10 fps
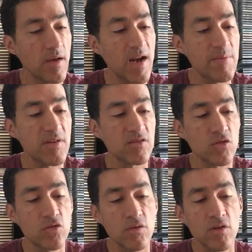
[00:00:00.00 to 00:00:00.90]
Animals
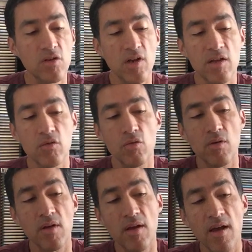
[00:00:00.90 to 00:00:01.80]
should not try
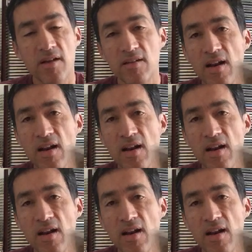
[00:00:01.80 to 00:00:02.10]
to act